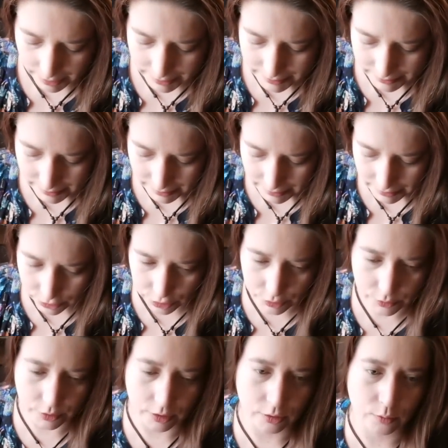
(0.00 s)
I decided
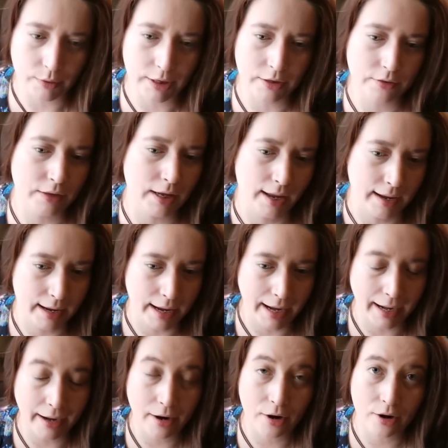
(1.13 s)
to go with a
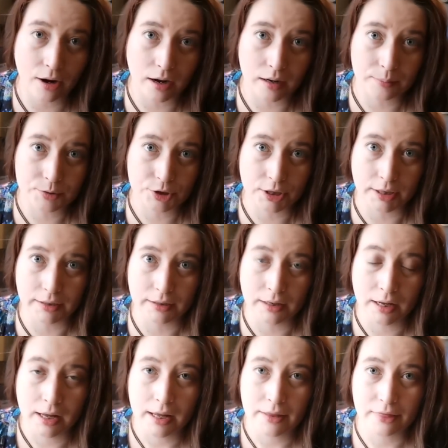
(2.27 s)
hair option